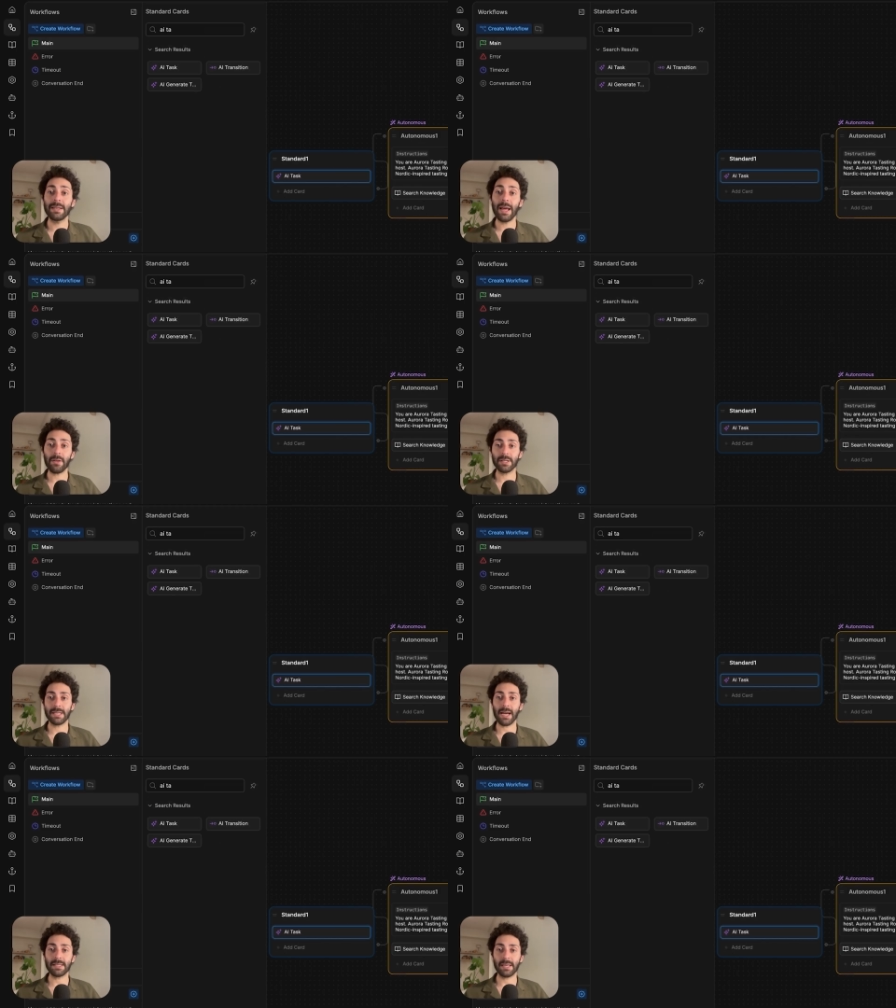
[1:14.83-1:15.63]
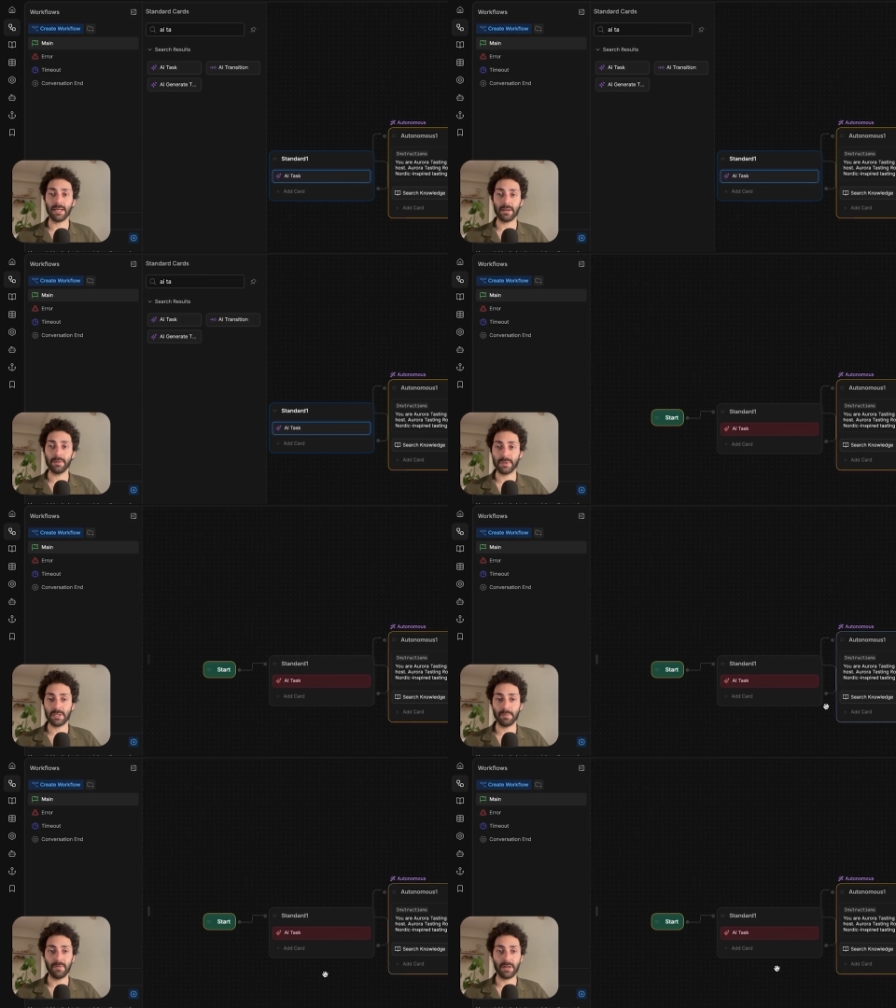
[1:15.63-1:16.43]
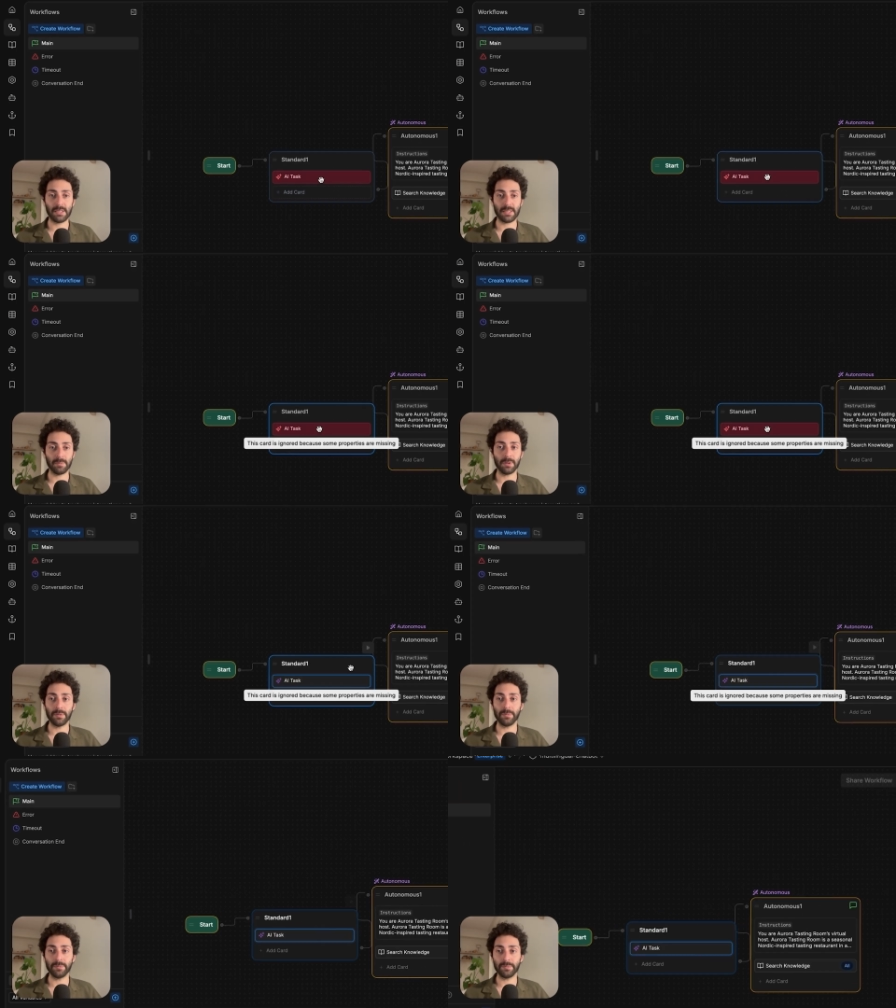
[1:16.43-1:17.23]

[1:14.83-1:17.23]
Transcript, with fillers: Now the task here is going to be very simple.